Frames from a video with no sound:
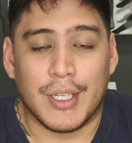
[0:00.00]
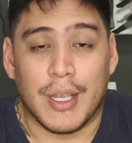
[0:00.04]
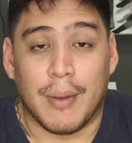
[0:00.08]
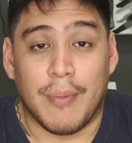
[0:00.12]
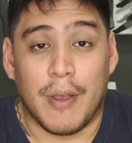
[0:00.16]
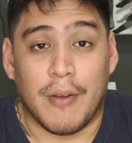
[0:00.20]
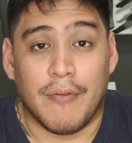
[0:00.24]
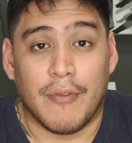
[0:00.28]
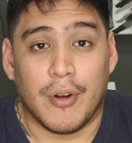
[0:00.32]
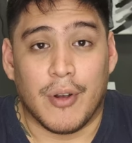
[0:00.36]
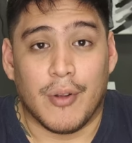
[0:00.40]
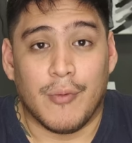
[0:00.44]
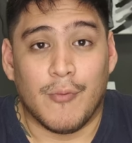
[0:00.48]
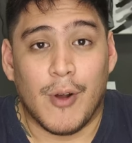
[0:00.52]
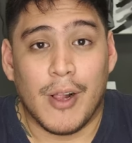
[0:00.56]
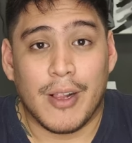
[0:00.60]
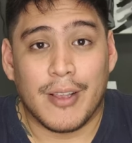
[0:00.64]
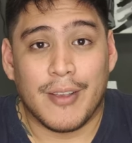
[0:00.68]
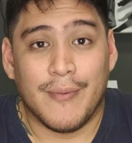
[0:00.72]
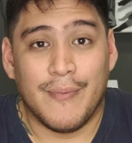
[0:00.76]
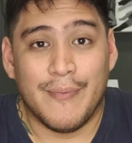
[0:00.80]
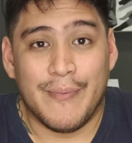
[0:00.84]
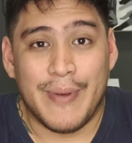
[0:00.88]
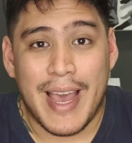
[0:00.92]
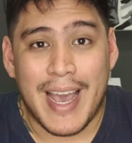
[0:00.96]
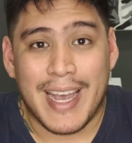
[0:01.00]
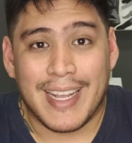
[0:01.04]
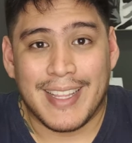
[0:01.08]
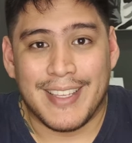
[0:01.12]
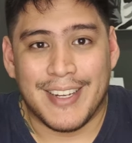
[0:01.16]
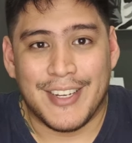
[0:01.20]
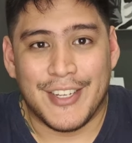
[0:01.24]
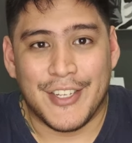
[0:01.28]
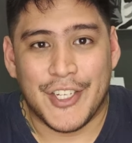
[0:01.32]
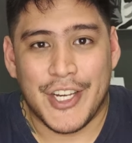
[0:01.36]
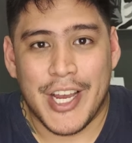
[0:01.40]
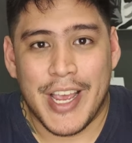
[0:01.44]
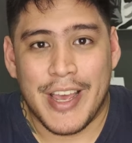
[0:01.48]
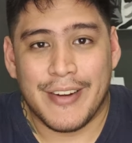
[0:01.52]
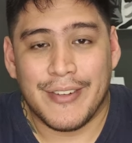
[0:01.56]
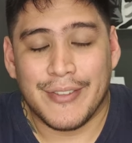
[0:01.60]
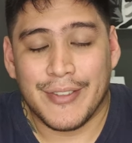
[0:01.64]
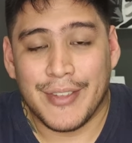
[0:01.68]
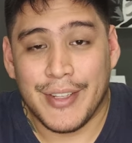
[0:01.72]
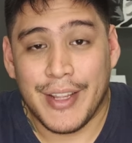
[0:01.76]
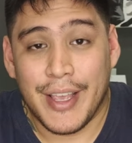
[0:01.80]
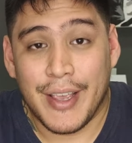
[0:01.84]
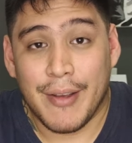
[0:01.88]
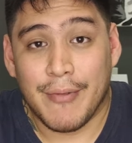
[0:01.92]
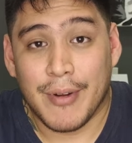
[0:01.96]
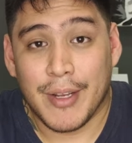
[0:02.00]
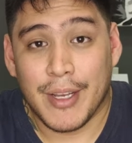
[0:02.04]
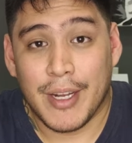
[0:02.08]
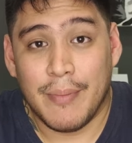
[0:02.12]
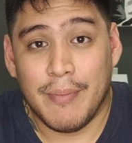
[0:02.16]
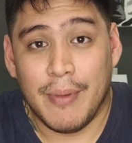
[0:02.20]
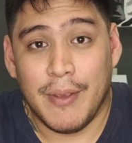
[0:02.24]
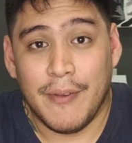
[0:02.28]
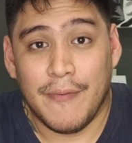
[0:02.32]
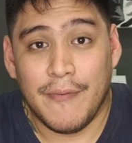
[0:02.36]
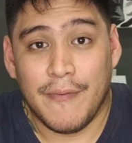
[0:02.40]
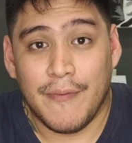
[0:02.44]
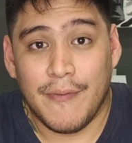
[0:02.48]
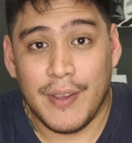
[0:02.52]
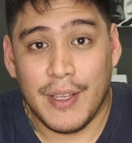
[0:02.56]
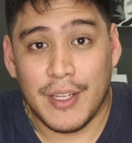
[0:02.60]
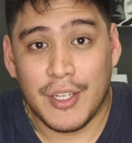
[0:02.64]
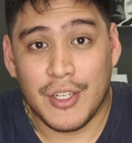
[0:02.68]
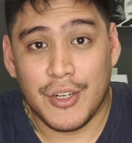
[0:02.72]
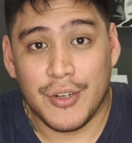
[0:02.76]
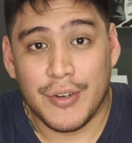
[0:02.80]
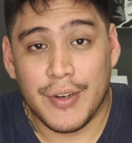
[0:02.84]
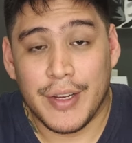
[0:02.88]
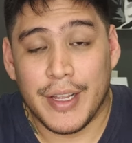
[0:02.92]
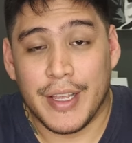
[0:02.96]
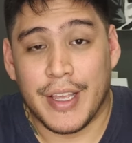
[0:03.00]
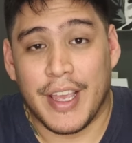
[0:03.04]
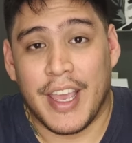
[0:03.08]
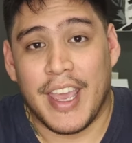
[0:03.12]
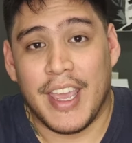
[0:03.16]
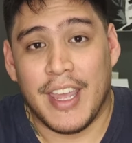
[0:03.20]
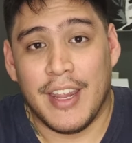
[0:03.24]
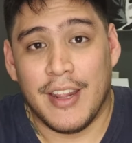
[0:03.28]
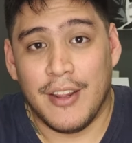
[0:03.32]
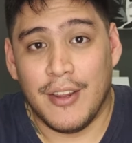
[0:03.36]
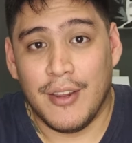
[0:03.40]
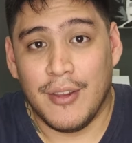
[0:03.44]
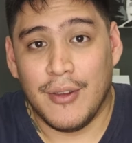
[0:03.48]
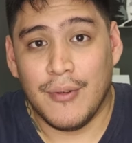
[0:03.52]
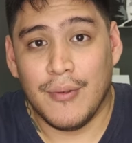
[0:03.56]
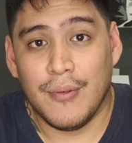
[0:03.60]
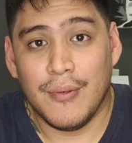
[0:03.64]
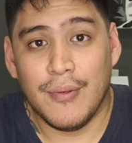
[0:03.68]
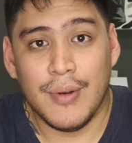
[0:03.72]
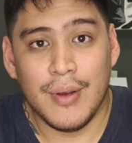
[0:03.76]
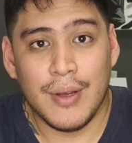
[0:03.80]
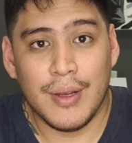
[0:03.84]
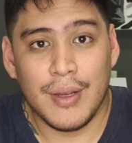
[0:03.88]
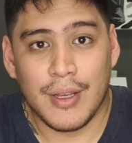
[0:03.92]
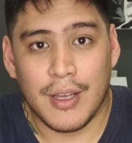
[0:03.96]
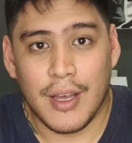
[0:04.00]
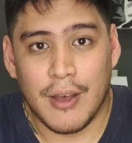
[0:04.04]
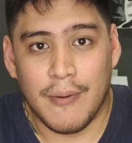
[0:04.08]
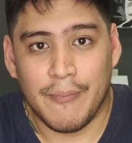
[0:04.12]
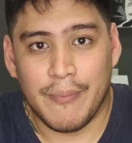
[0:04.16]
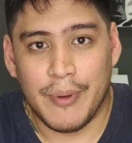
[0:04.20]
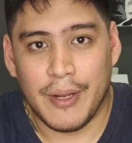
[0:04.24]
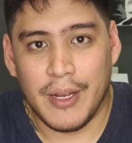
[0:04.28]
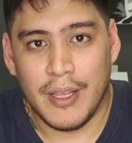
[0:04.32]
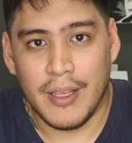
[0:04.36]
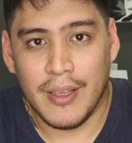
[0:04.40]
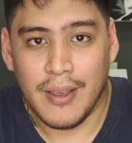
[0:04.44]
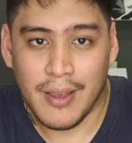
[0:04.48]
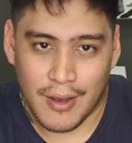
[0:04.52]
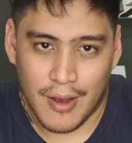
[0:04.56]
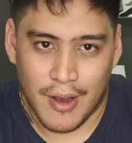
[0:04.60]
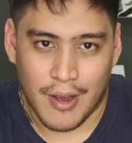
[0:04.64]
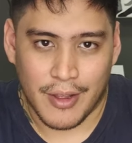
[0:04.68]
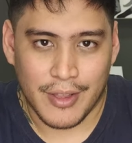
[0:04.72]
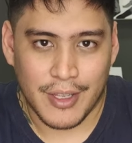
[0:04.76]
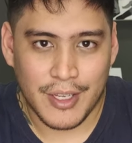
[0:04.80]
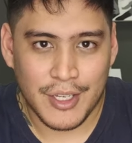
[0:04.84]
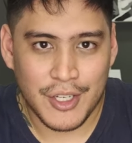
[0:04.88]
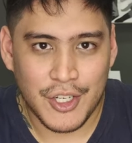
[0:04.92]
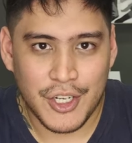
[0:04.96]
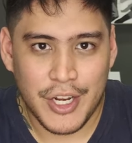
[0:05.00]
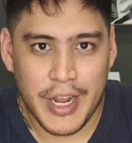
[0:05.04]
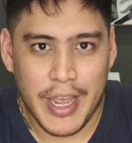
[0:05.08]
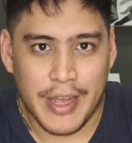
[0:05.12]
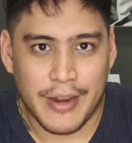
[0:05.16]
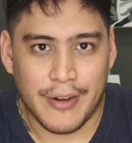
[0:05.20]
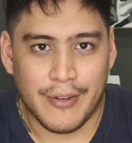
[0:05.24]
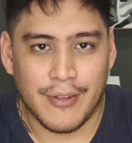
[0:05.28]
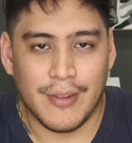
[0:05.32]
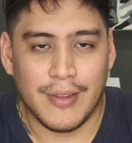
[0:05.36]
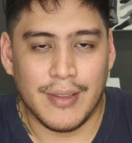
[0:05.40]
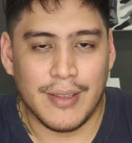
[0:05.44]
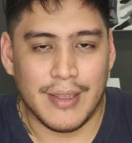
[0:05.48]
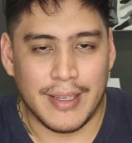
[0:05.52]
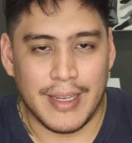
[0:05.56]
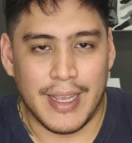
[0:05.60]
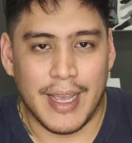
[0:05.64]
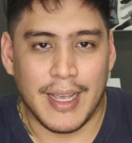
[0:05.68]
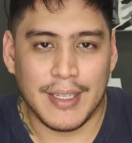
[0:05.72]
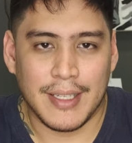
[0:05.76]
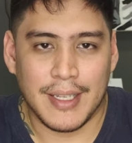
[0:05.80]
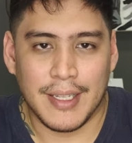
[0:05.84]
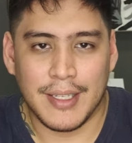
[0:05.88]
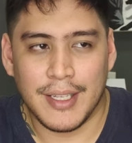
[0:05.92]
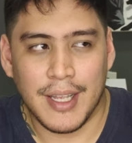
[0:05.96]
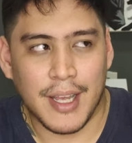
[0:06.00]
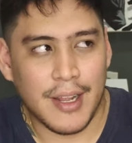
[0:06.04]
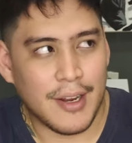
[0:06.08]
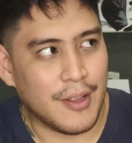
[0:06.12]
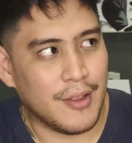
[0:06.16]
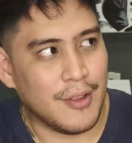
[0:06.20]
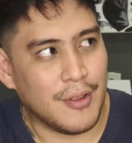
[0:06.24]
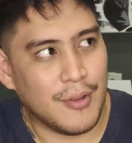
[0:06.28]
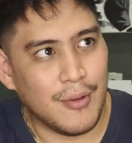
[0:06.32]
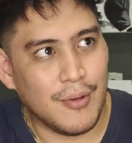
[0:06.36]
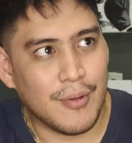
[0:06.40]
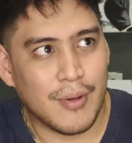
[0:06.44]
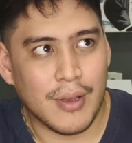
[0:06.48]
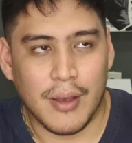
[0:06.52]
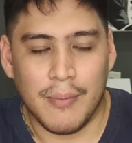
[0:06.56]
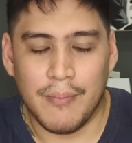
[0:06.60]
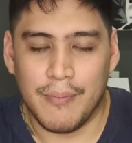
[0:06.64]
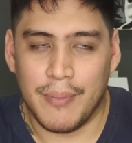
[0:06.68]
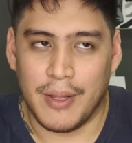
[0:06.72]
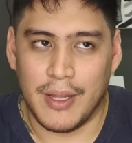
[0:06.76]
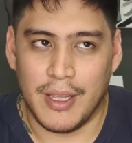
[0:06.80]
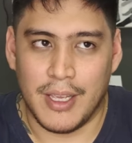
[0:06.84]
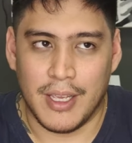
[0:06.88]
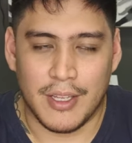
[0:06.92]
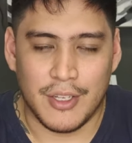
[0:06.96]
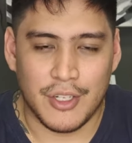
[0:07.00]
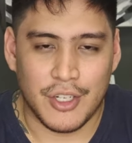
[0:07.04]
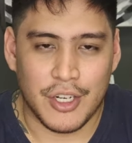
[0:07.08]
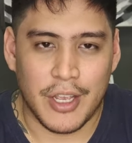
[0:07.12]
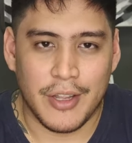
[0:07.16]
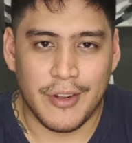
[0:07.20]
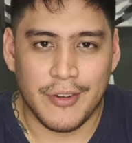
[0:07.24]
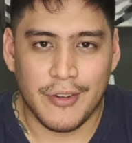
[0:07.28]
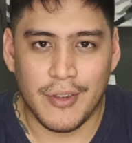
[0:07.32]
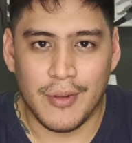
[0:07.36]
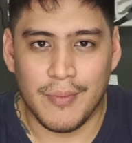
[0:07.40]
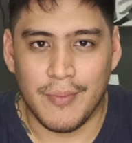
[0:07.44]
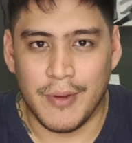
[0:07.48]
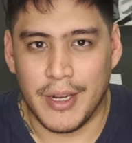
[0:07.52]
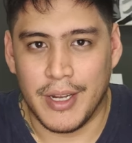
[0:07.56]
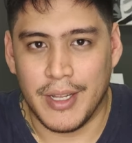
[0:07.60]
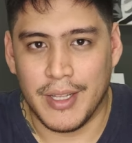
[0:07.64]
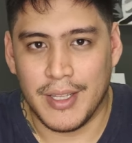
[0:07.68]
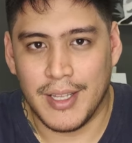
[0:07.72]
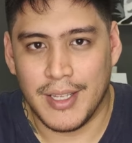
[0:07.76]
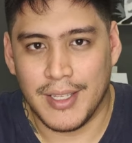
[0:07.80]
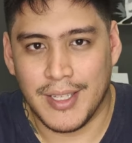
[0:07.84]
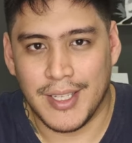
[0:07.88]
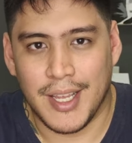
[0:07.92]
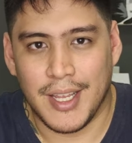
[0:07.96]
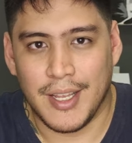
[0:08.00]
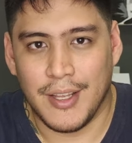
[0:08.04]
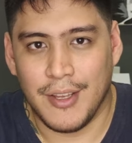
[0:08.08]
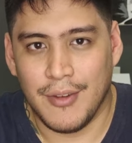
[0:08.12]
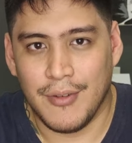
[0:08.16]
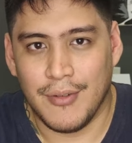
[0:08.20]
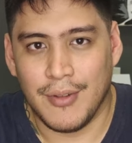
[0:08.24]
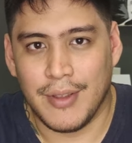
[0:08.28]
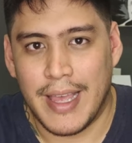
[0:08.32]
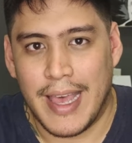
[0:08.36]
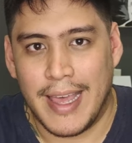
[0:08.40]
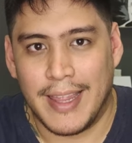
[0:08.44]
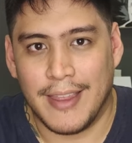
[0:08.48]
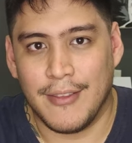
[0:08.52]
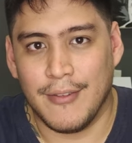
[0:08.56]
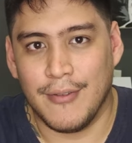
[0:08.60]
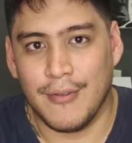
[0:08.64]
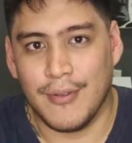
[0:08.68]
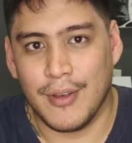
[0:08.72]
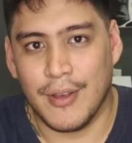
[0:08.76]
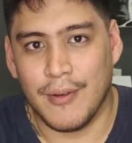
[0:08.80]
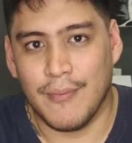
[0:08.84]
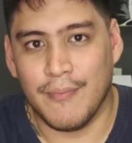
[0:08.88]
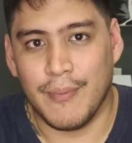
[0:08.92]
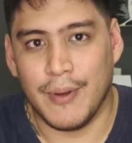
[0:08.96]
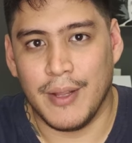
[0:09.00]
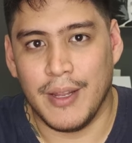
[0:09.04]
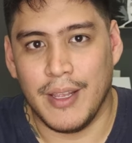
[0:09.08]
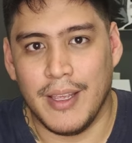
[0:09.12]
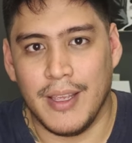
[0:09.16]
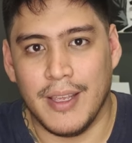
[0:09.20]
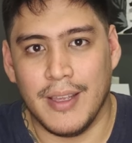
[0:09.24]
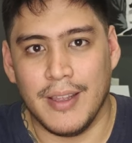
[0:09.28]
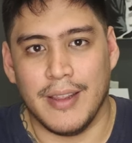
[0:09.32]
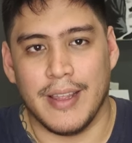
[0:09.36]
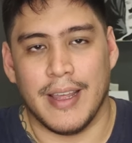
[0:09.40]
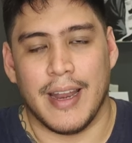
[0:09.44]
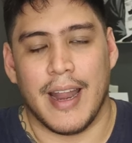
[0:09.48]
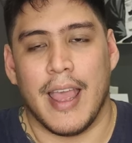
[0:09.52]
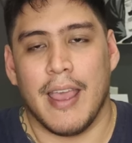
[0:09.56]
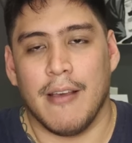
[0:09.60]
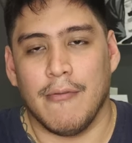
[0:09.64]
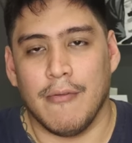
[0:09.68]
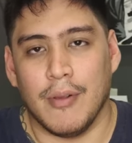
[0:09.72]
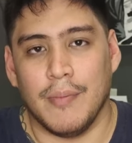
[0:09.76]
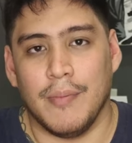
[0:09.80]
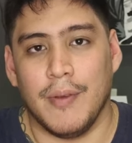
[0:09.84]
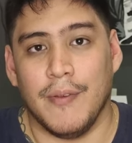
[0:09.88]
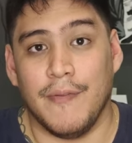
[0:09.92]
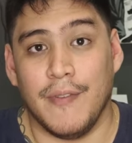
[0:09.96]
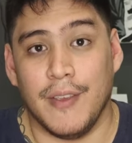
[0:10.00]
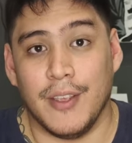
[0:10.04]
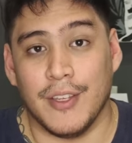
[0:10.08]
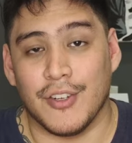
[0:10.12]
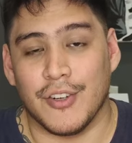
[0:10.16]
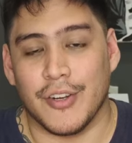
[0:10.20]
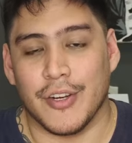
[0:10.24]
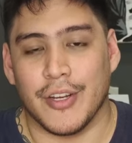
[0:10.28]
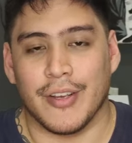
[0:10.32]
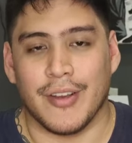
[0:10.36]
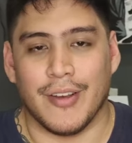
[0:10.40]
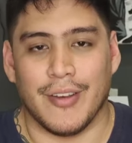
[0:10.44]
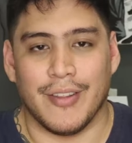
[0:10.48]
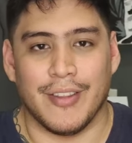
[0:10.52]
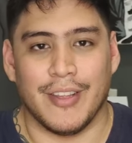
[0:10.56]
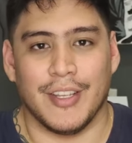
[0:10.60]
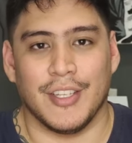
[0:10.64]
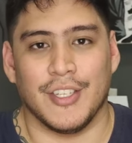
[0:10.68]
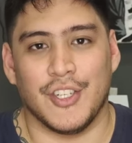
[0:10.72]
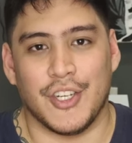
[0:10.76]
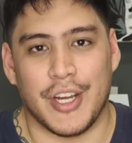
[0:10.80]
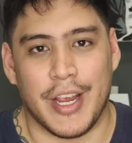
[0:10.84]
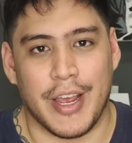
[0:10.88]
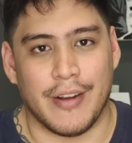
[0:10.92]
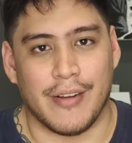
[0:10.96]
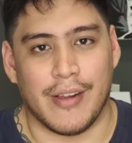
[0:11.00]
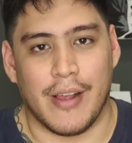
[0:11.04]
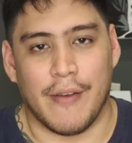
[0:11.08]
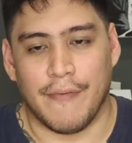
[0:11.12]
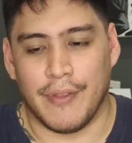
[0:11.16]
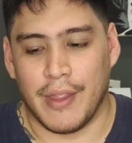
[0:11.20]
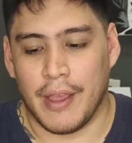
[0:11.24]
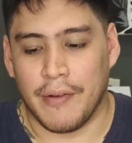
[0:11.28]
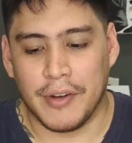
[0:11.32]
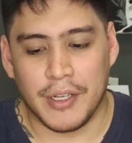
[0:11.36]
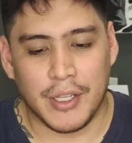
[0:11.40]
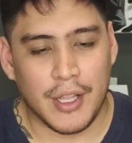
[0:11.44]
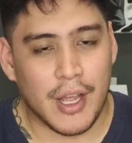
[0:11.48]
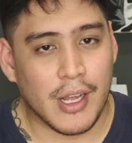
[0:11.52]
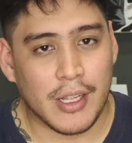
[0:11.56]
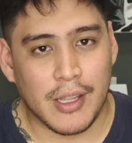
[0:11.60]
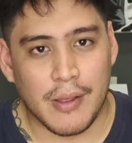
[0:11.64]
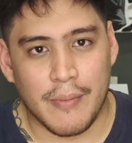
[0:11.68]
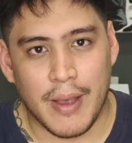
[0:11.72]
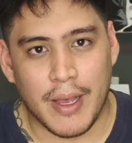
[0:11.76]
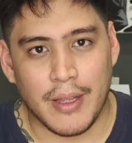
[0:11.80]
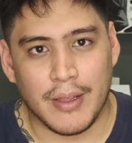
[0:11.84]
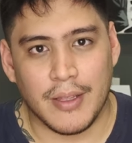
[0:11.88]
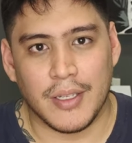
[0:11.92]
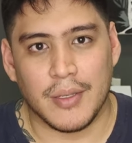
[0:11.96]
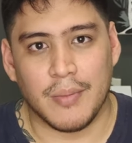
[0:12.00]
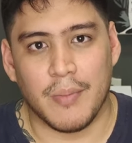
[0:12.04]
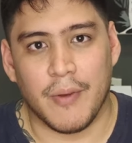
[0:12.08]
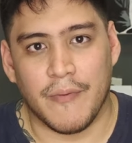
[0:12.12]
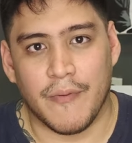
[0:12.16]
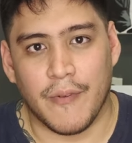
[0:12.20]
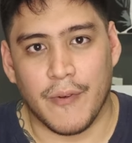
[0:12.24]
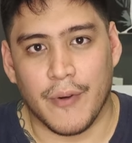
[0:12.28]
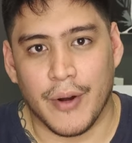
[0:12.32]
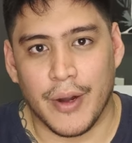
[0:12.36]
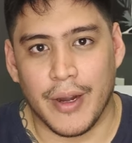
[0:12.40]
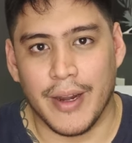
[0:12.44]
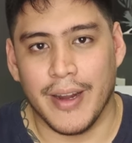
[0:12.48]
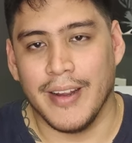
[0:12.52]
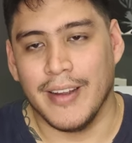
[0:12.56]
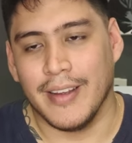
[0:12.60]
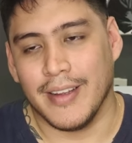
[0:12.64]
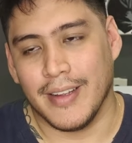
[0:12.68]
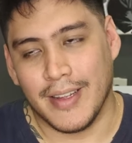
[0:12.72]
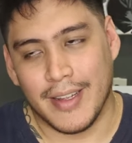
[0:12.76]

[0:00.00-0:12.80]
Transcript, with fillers: What's up everyone, welcome back to the channel. Today we're going to be featuring a new company on this channel. Yes, it's not a new company in general, but it is a new tattoo company that I will be featuring on this channel. I've never talked about this before,